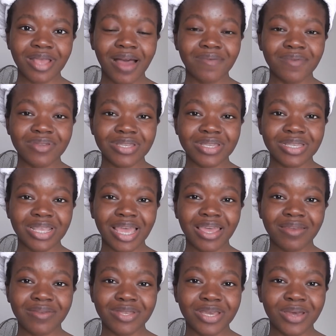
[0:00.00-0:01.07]
how long does it
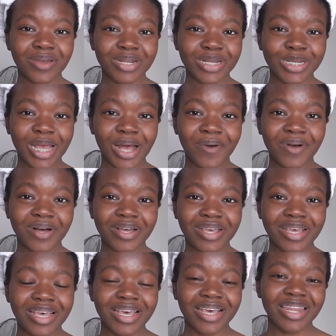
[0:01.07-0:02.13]
take you to go in the shower?
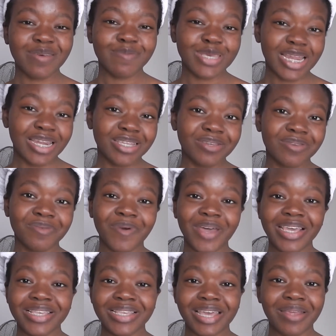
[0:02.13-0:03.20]
I'm telling you, the
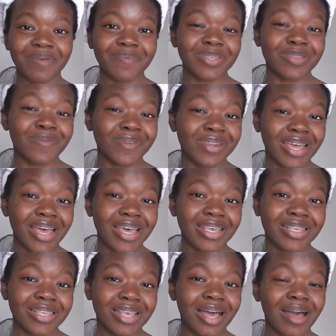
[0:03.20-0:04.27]
way he said it was not
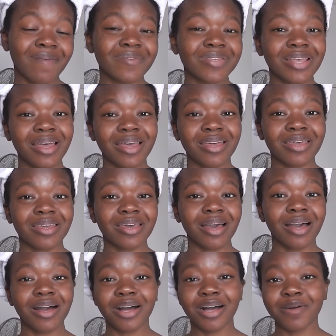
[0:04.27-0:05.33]
nice. I was
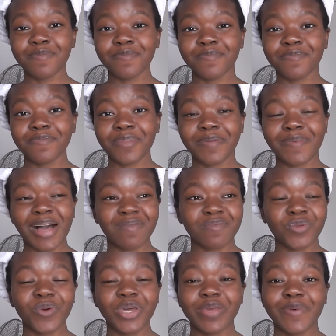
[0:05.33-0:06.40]
like, um,
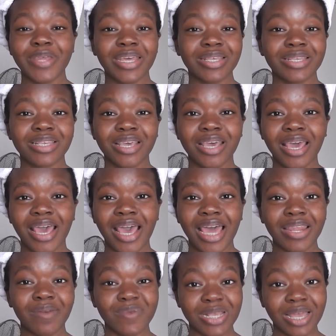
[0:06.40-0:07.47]
about 20 minutes.
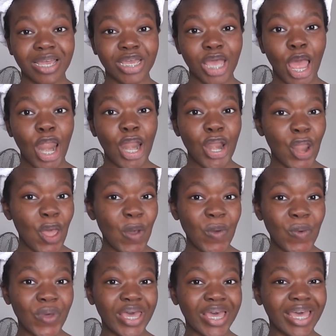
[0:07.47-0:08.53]
And he was like,
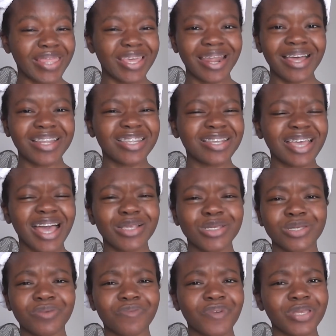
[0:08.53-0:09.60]
no. And then I didn't
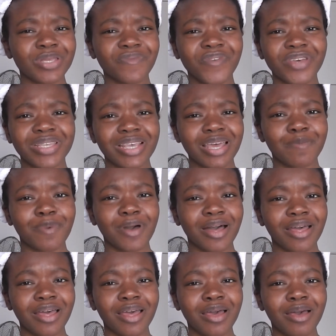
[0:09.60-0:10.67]
catch the rest of what he said,
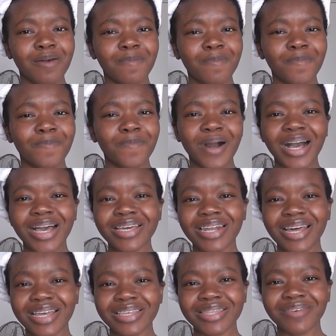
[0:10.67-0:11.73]
but by
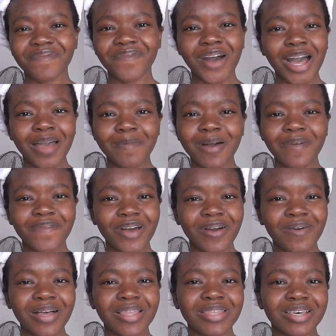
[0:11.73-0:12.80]
like the vibe I
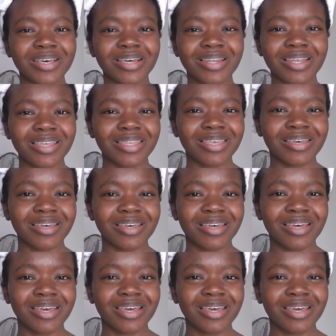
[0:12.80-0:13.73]
felt and the like the